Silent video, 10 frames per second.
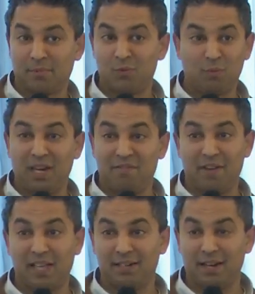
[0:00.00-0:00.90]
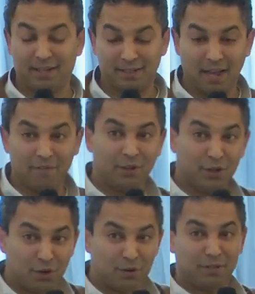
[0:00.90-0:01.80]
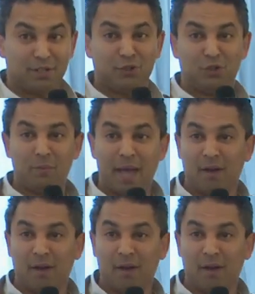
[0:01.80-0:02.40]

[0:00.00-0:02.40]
It's really fascinating stuff. You just zoom